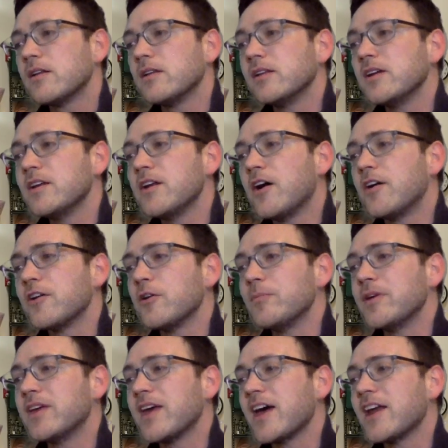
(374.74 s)
Leonardo
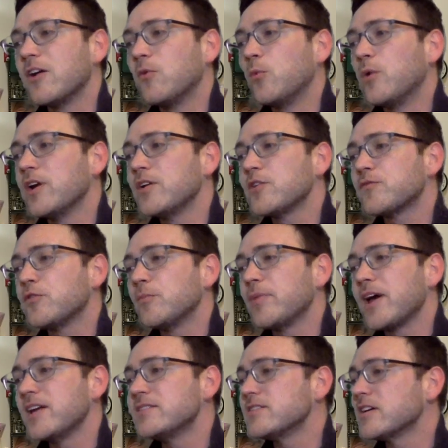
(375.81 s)
began a wonderful
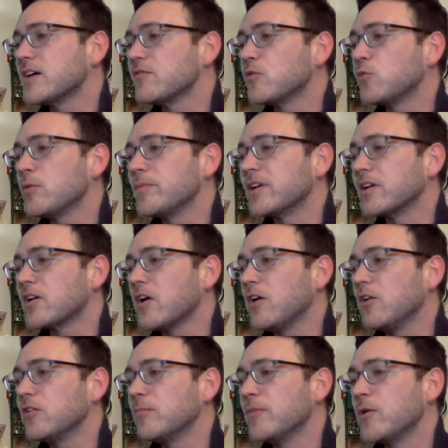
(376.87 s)
painting of a woman
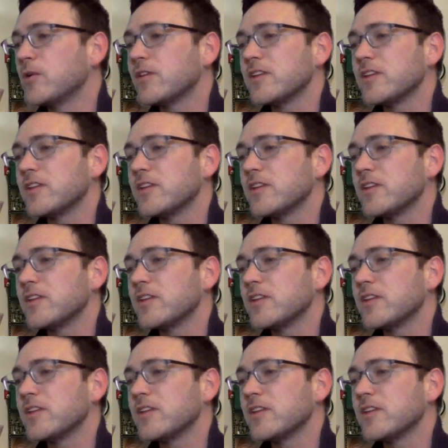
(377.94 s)
called Mona